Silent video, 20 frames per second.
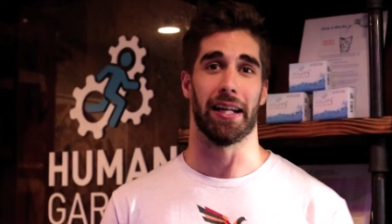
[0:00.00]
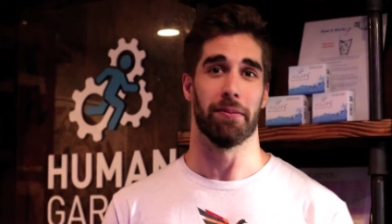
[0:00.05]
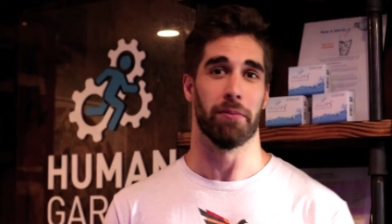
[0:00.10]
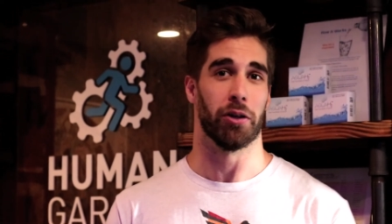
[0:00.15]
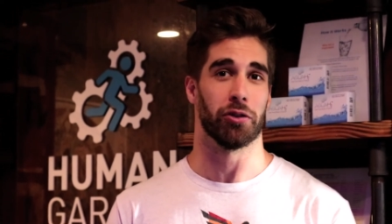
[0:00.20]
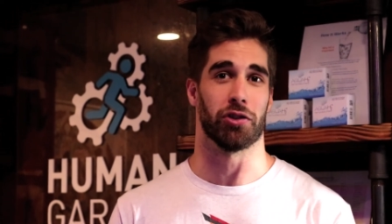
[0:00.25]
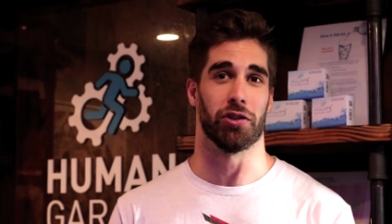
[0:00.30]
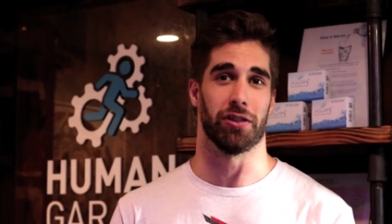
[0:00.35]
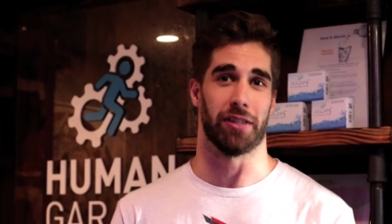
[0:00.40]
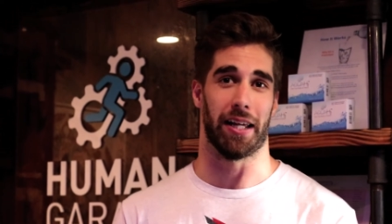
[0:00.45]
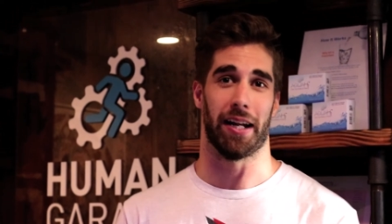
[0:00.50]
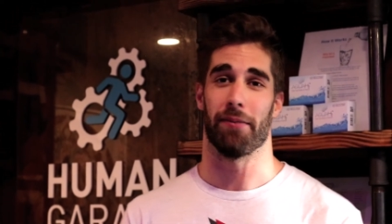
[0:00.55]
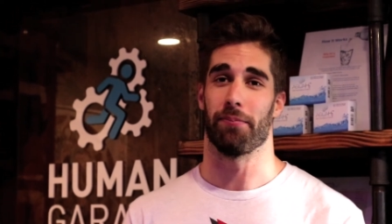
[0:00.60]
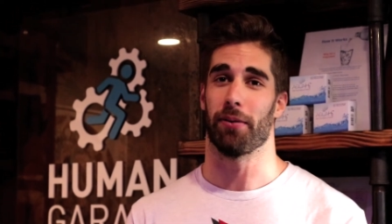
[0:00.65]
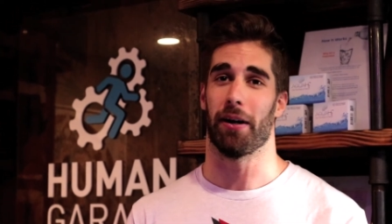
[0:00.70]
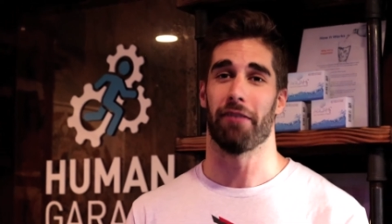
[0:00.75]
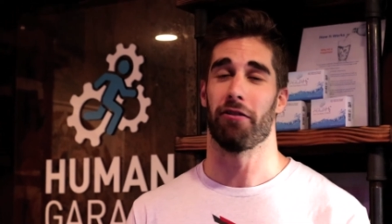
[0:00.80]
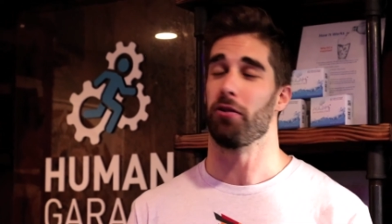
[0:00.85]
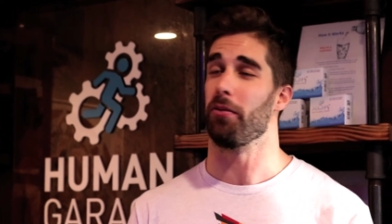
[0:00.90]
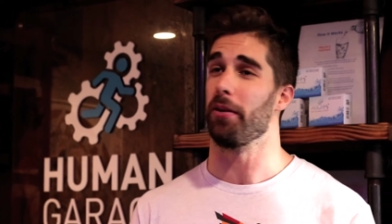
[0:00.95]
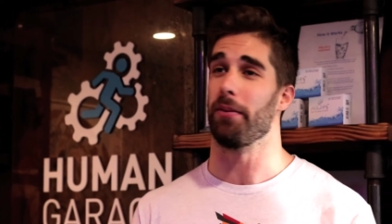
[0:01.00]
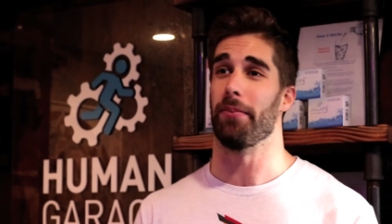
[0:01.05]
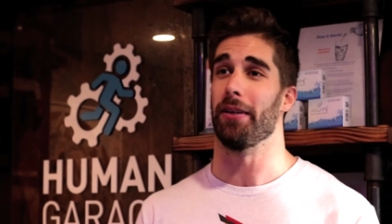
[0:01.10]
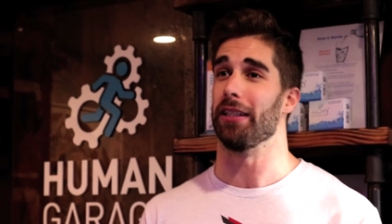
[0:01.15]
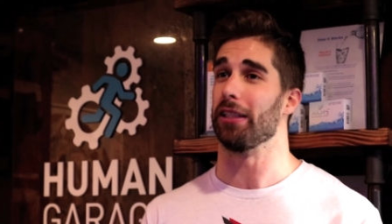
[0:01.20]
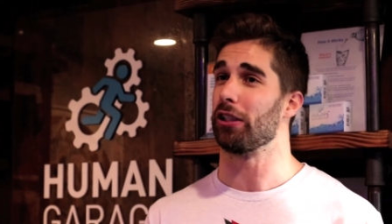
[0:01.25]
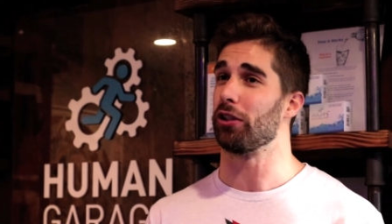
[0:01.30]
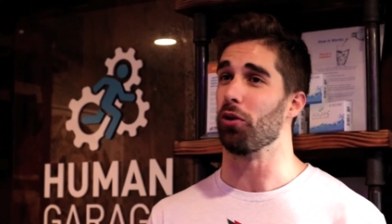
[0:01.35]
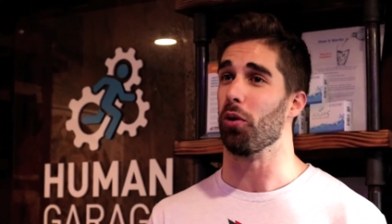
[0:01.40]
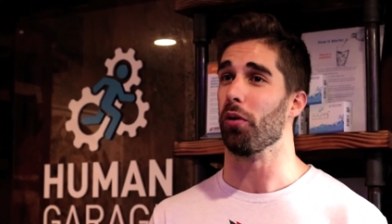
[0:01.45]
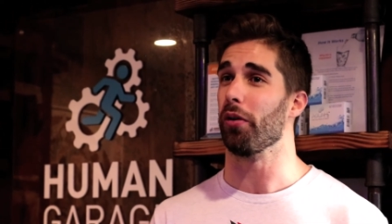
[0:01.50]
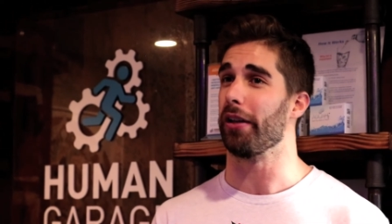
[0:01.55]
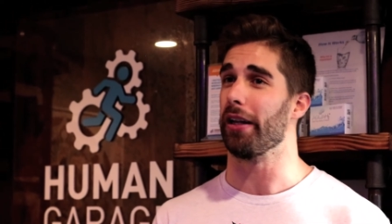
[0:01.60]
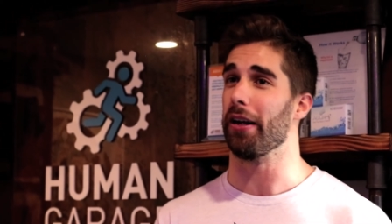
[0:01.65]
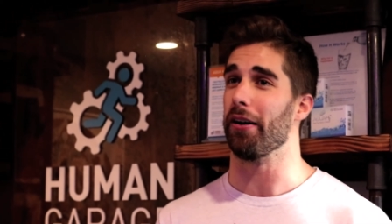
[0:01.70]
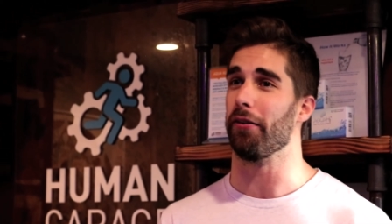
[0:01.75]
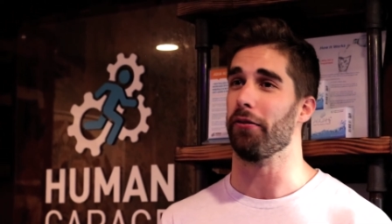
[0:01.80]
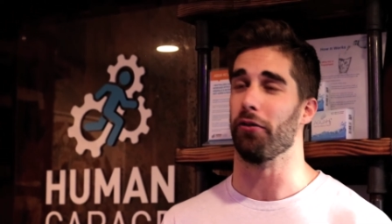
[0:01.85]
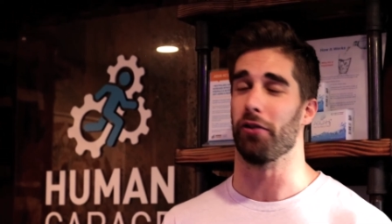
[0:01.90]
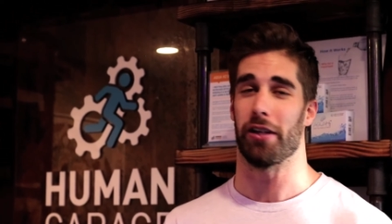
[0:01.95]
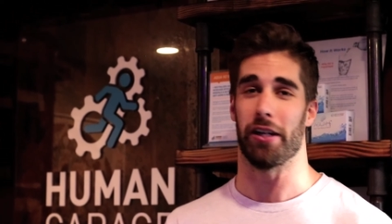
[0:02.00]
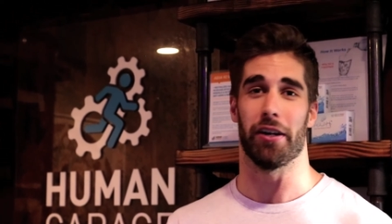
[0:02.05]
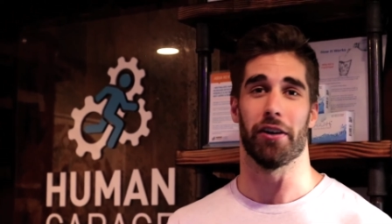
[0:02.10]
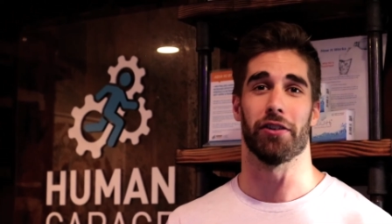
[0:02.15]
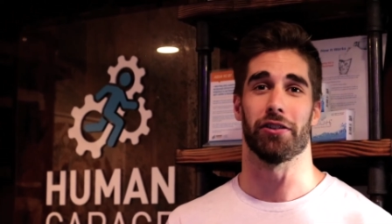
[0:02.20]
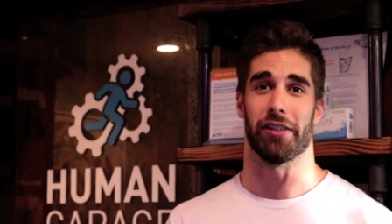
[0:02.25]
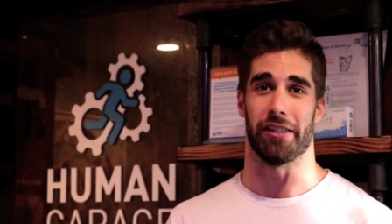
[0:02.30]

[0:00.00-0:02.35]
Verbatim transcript: emotions that have probably been stored there for years